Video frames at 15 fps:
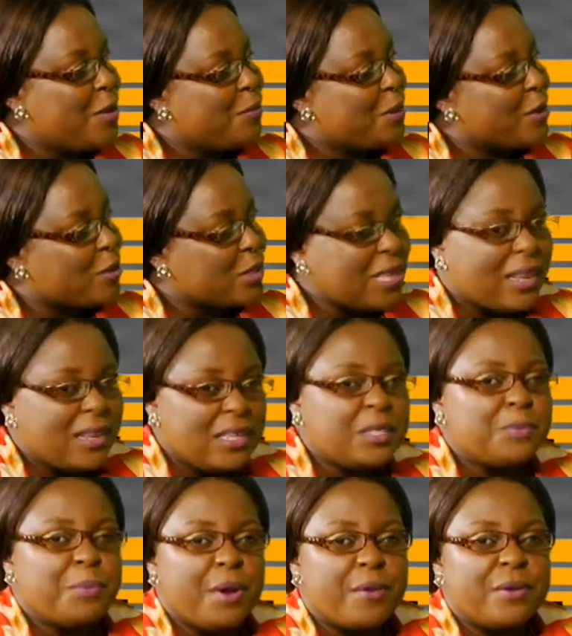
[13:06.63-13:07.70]
Because at
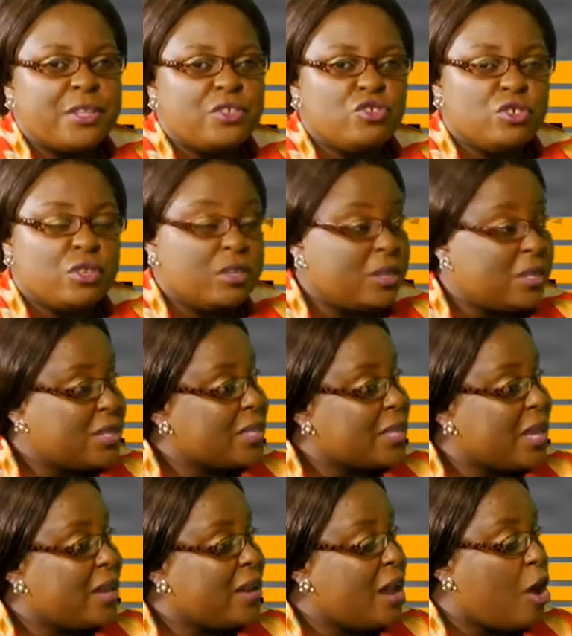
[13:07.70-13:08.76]
least parents should
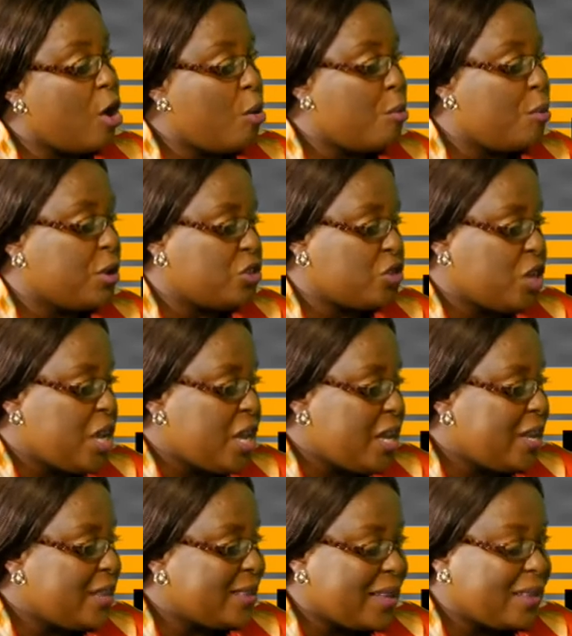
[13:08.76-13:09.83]
understand how much
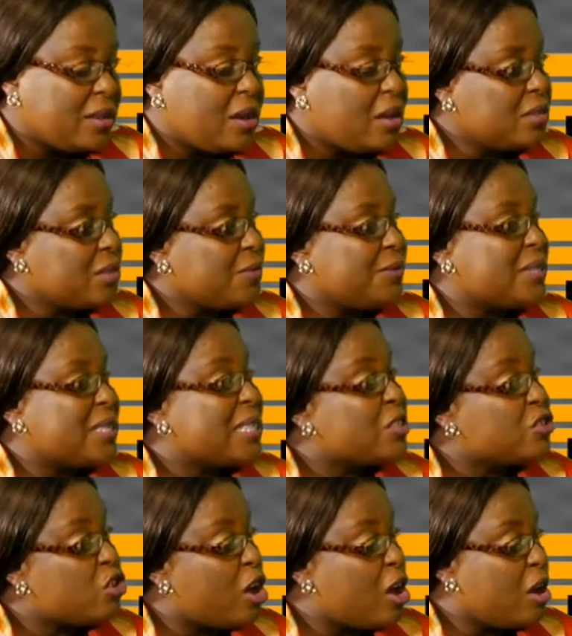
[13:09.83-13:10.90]
it can cost if it's a
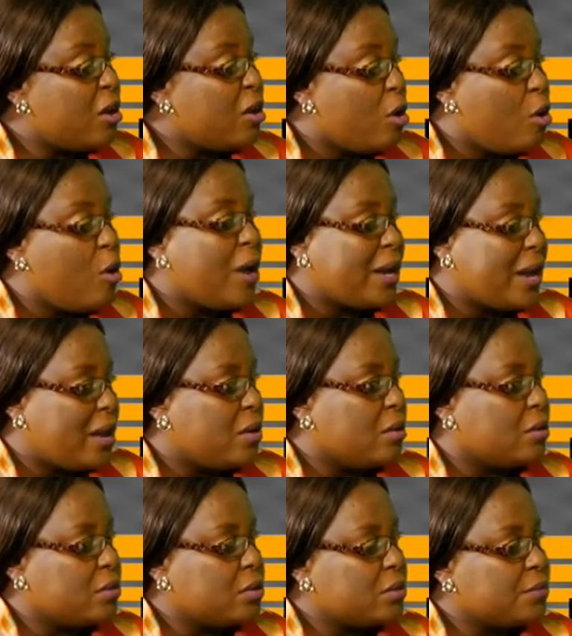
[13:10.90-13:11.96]
child or an
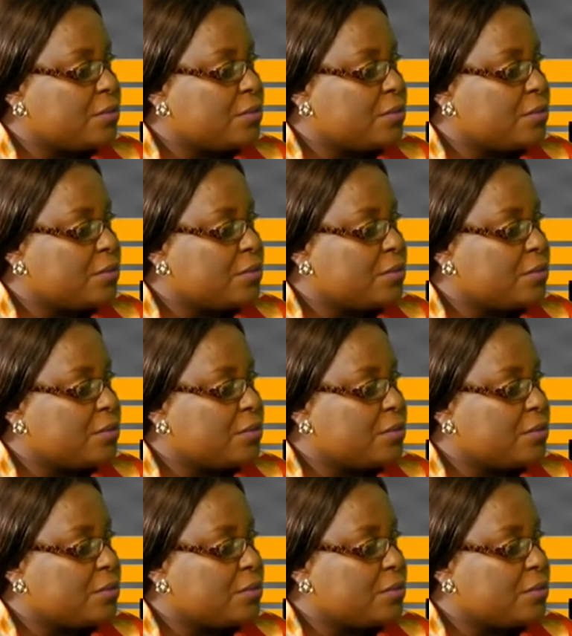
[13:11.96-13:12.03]
adult.